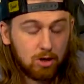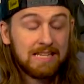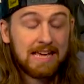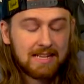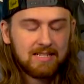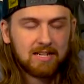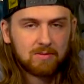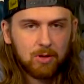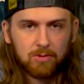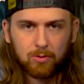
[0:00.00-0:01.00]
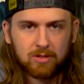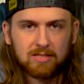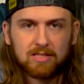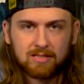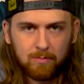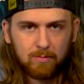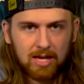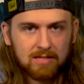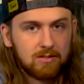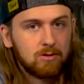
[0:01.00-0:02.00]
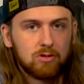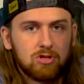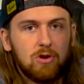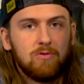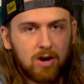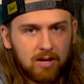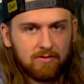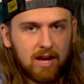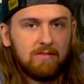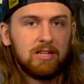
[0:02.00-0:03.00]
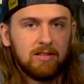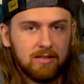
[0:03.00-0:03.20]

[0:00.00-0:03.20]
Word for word: or EATX motherboards that some cases are so fond of having in